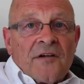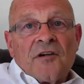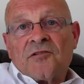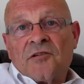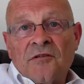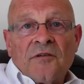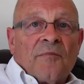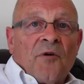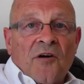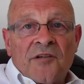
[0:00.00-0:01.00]
Shouldn't the
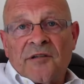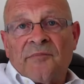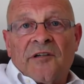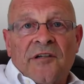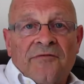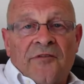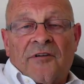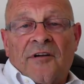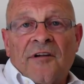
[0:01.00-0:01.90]
marketing be different? And